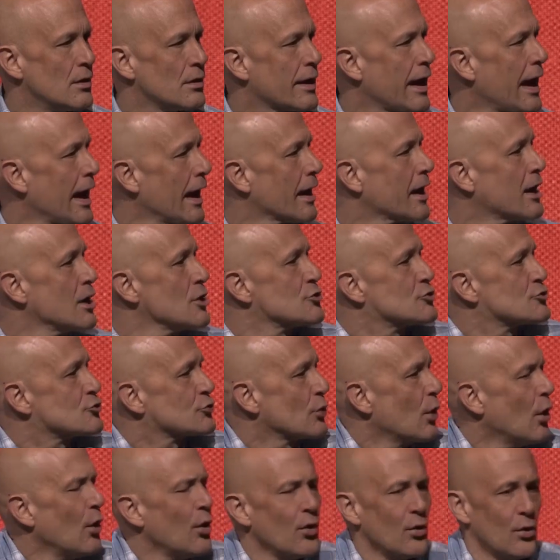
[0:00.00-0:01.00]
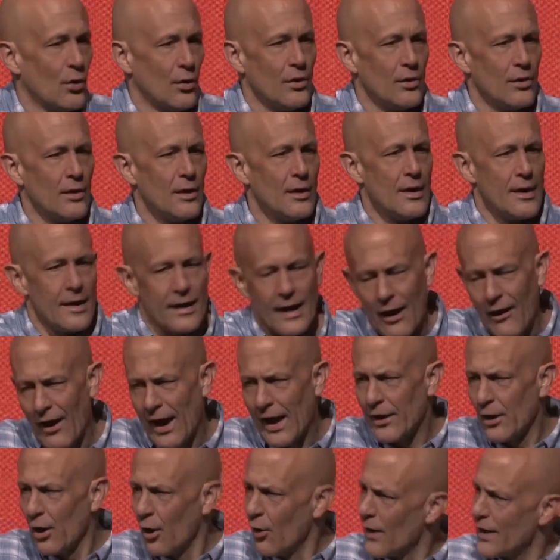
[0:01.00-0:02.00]
can't control. Now,
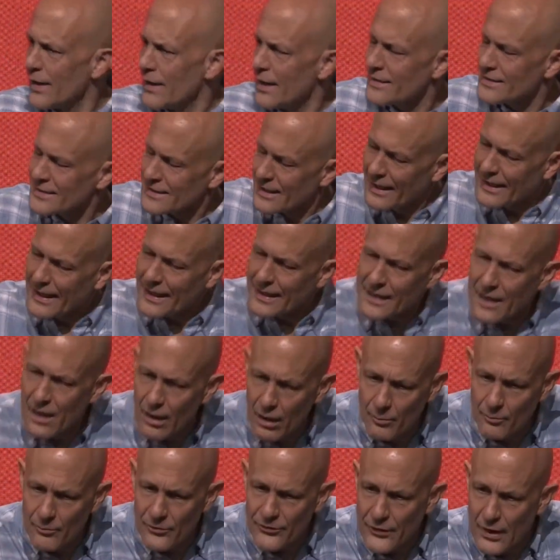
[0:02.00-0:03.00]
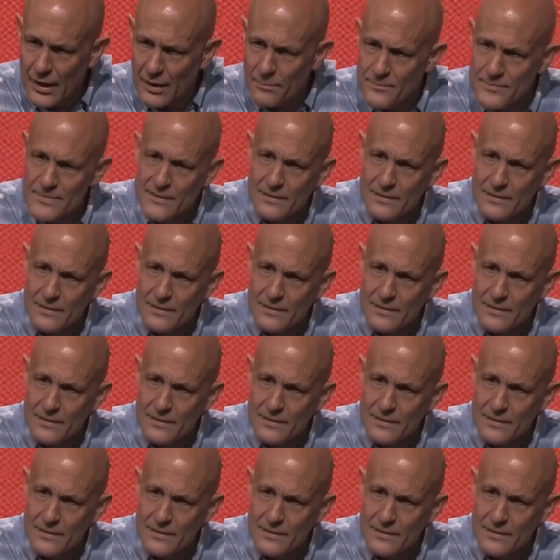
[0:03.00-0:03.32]
I know it, it's like it comes up